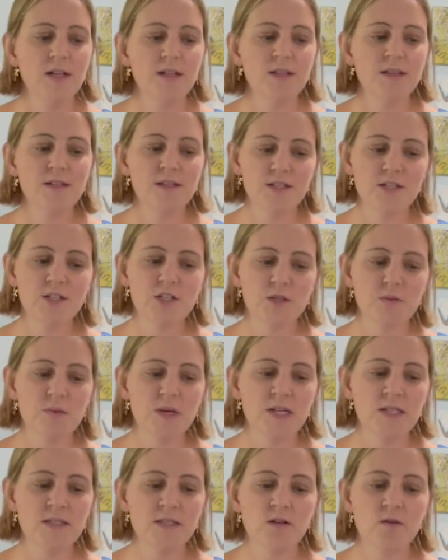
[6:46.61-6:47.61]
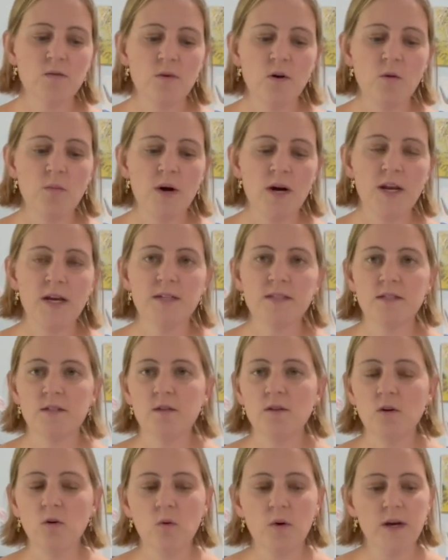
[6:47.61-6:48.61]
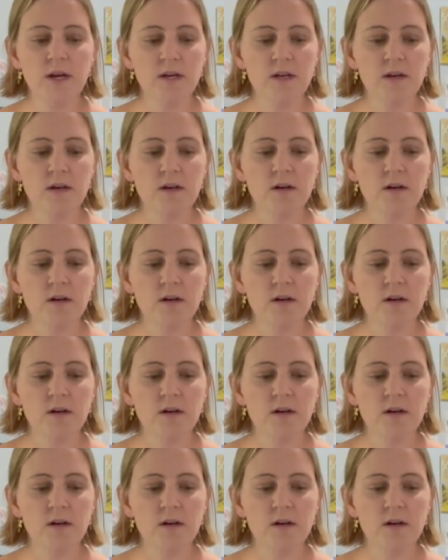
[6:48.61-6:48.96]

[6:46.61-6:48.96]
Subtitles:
This just means that a robot has no way